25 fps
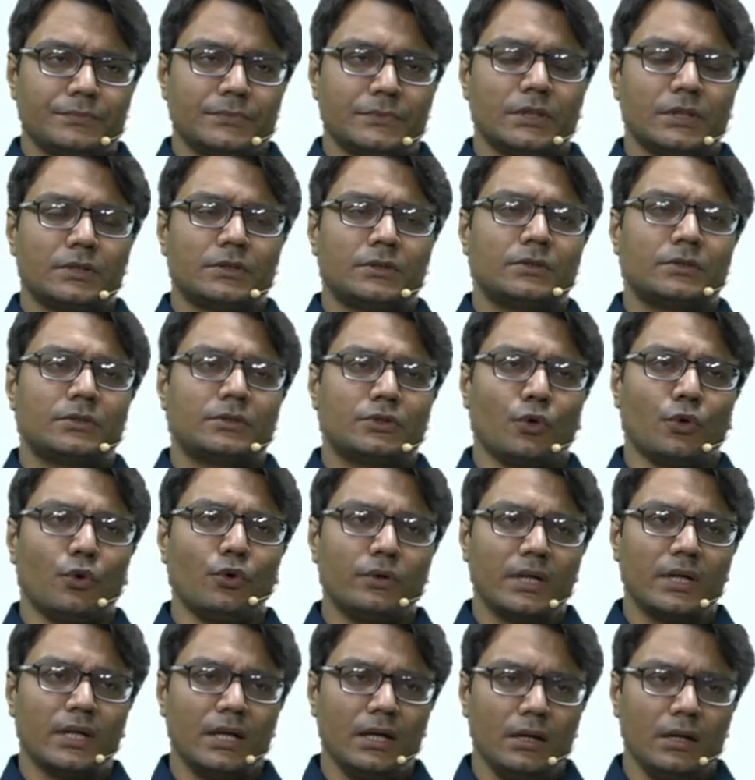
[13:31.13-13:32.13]
The
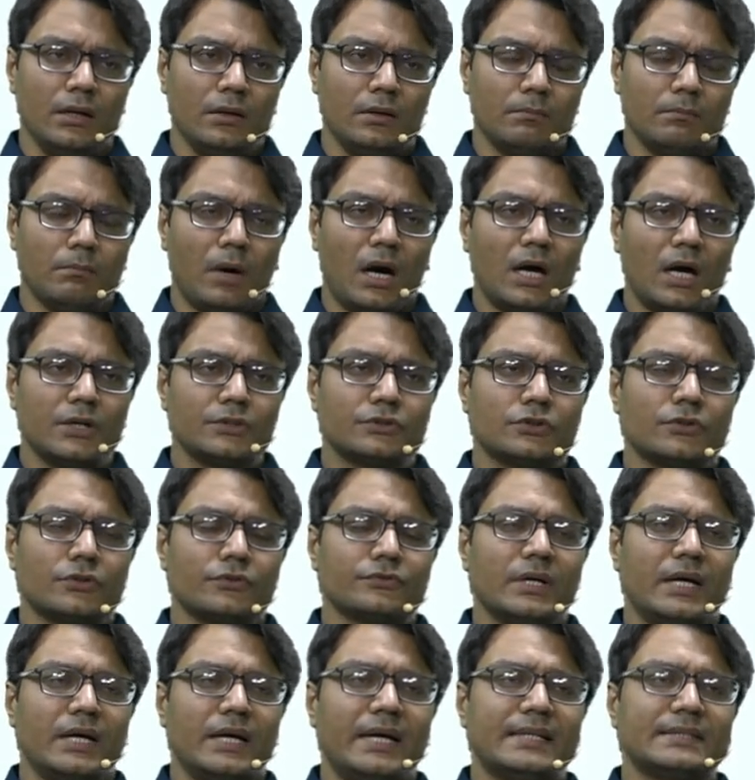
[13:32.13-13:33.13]
total marks
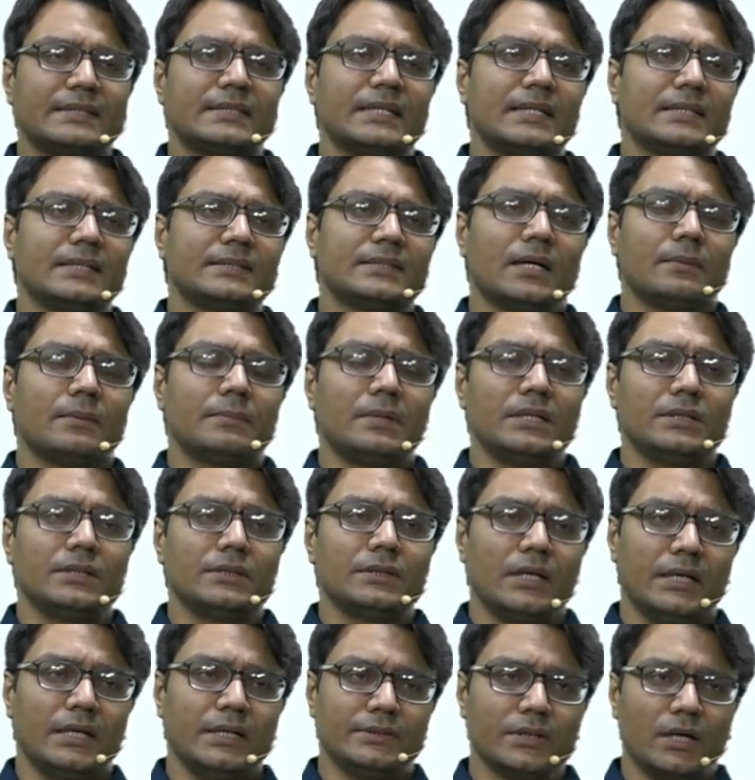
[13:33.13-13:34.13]
of the essay exam is
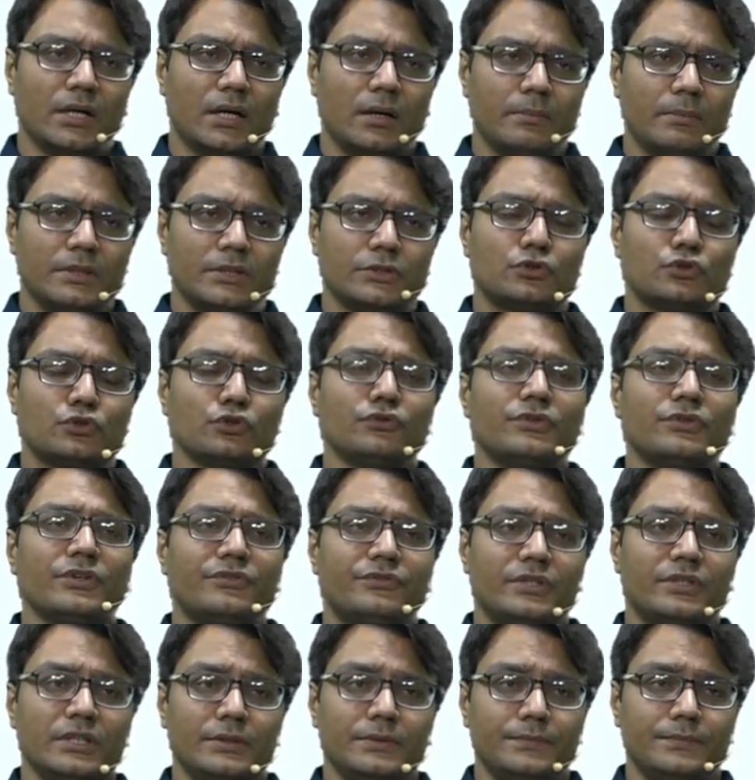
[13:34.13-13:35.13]

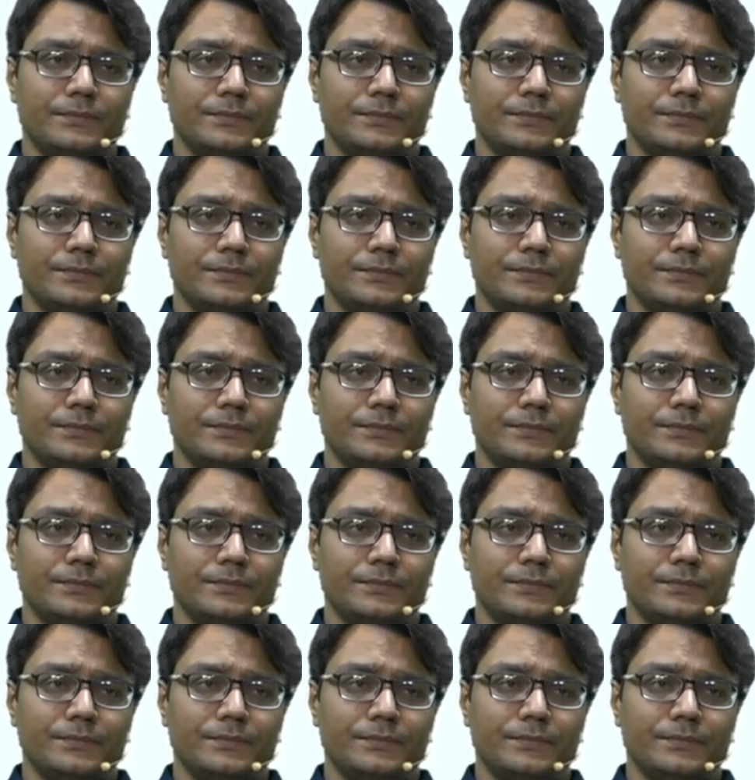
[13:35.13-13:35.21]
250.